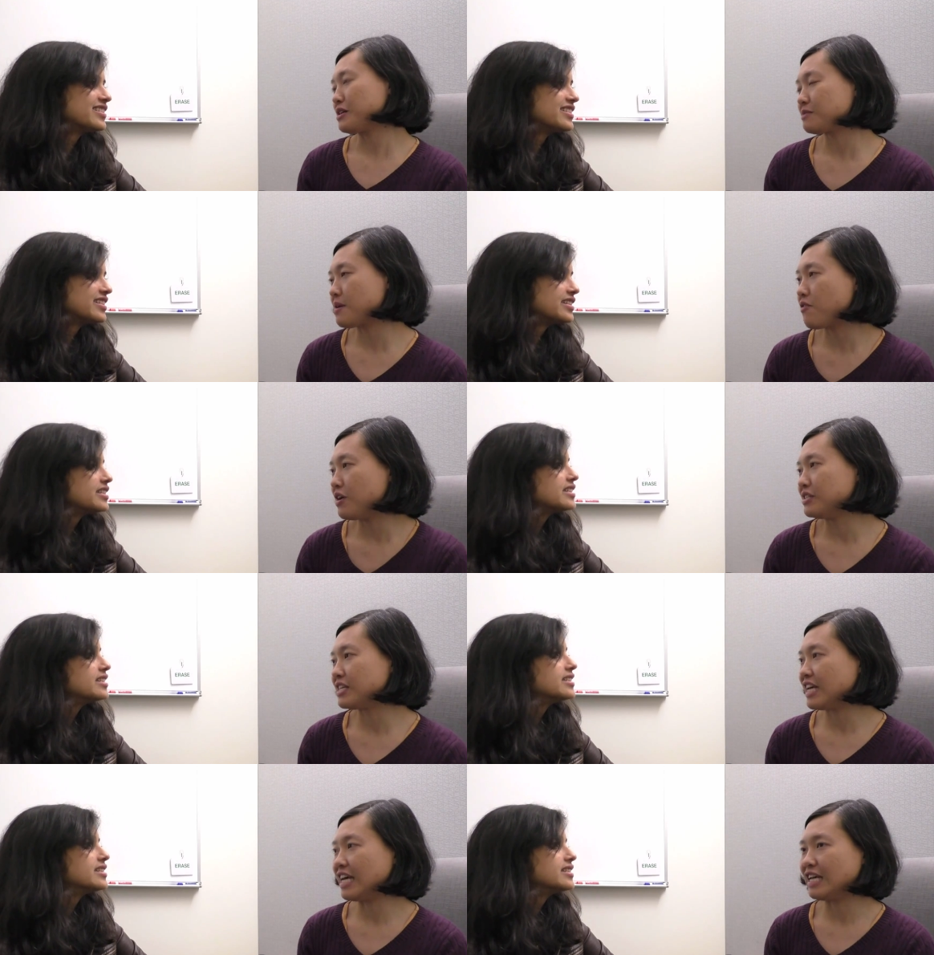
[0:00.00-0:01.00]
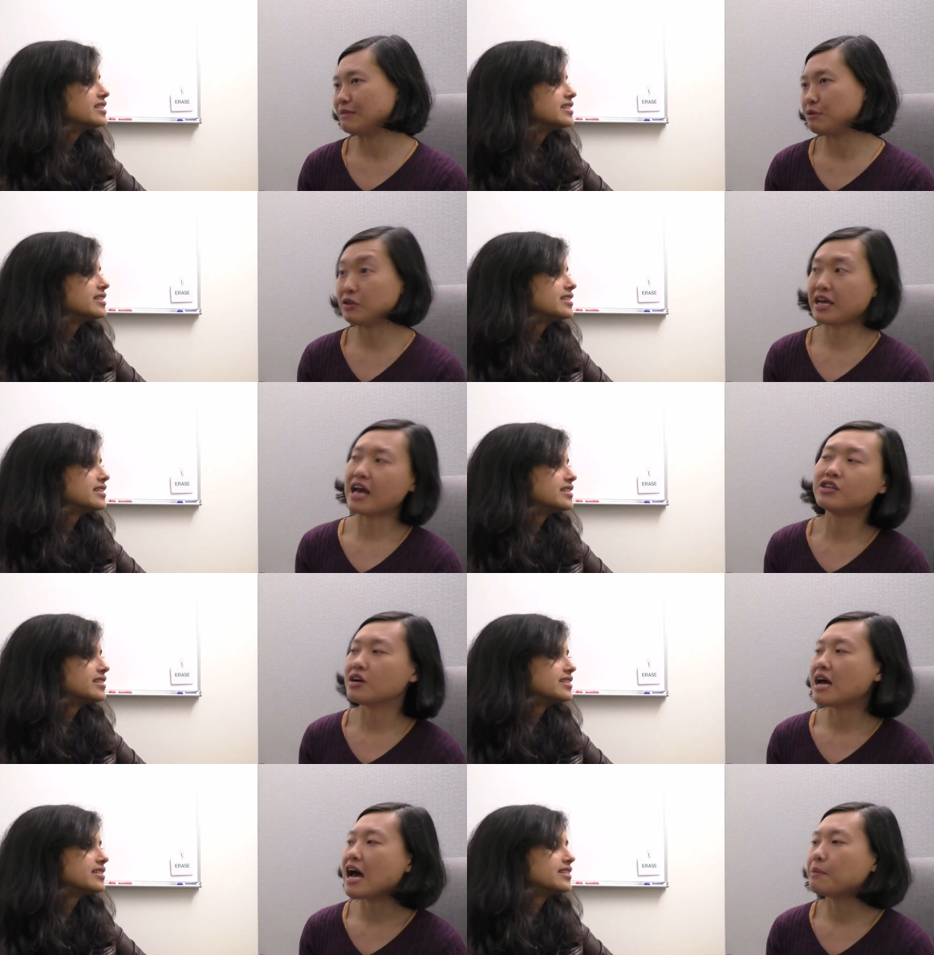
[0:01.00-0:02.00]
Speaker 1: more experience in building
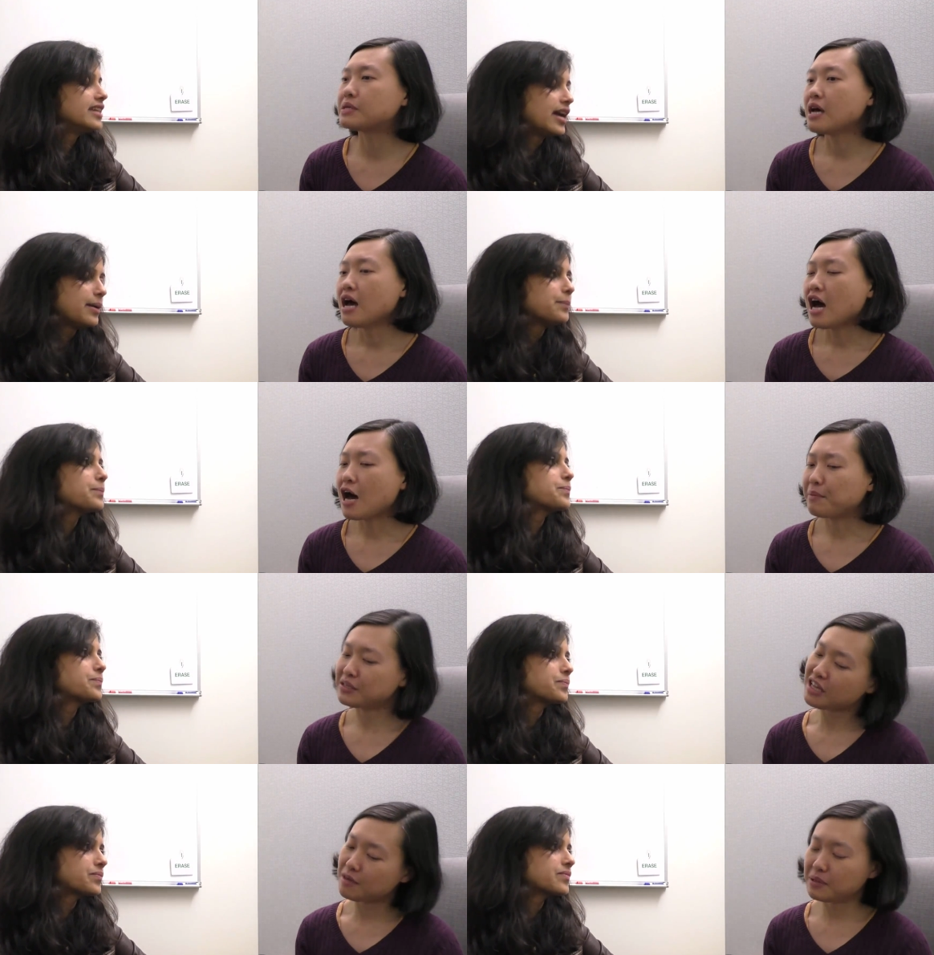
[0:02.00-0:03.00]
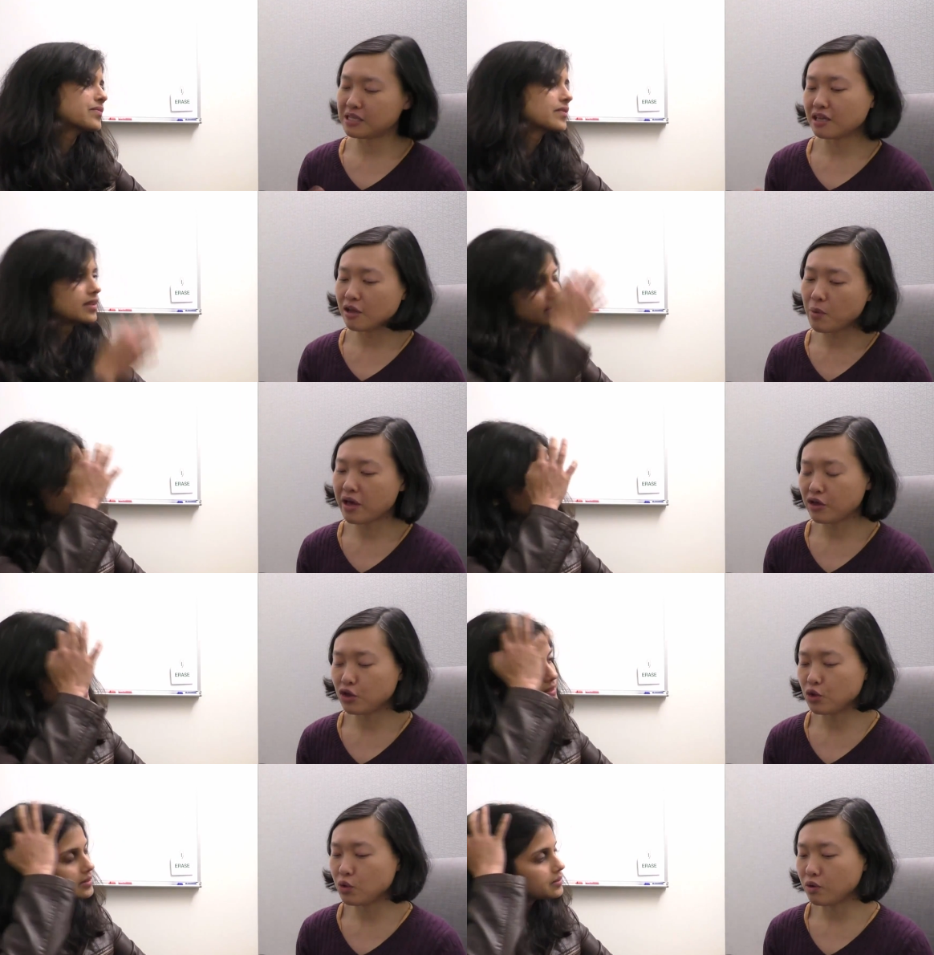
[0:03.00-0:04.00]
android apps yeah um is there a particular way
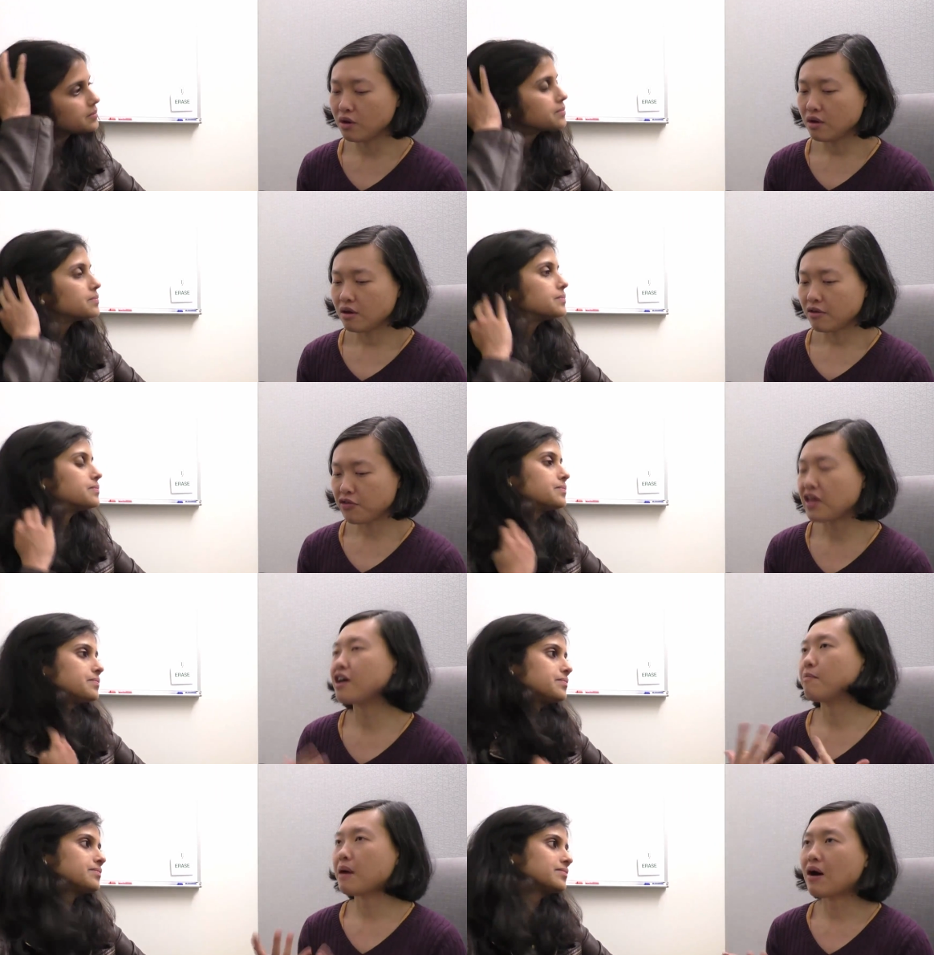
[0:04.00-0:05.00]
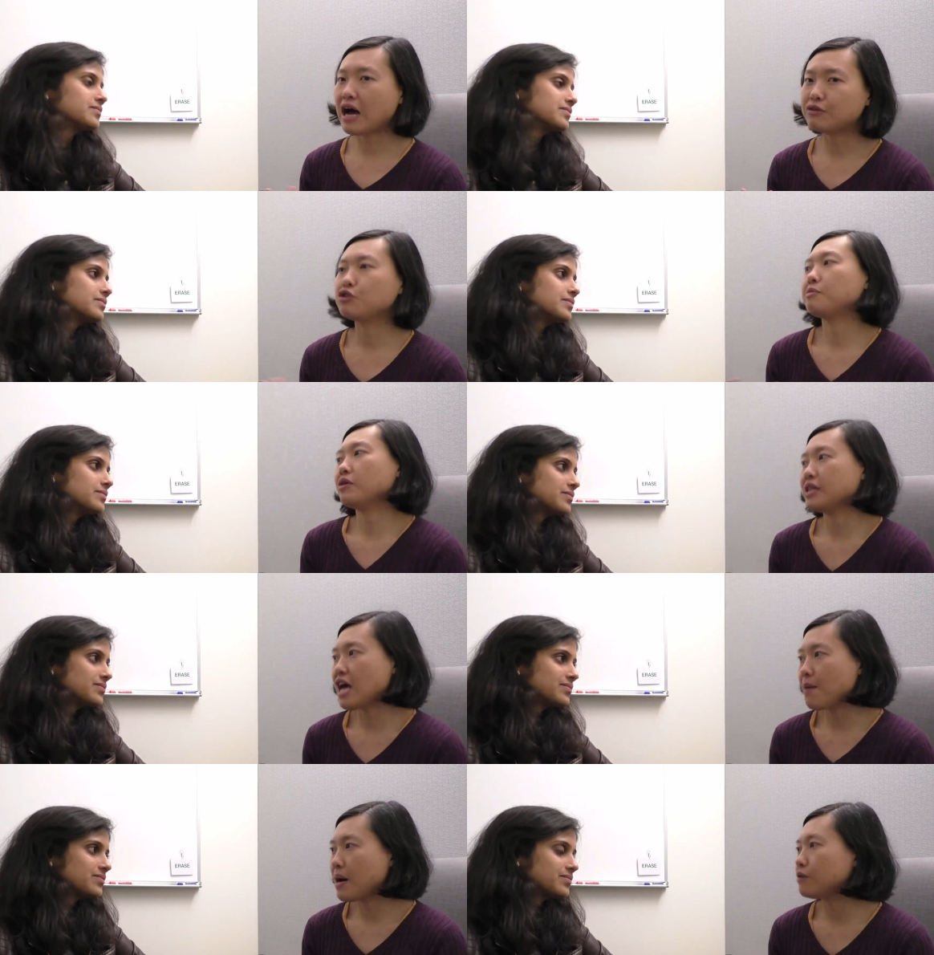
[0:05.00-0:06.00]
you think about how do you build an
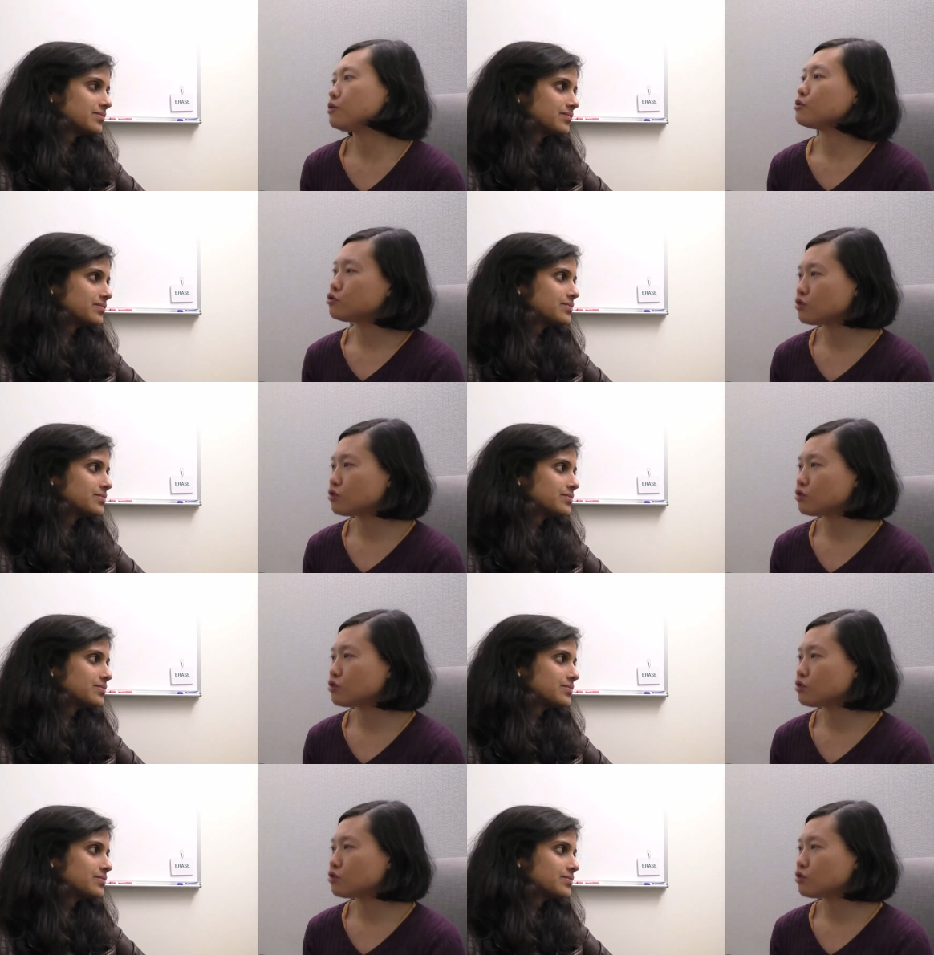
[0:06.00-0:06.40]
app how do you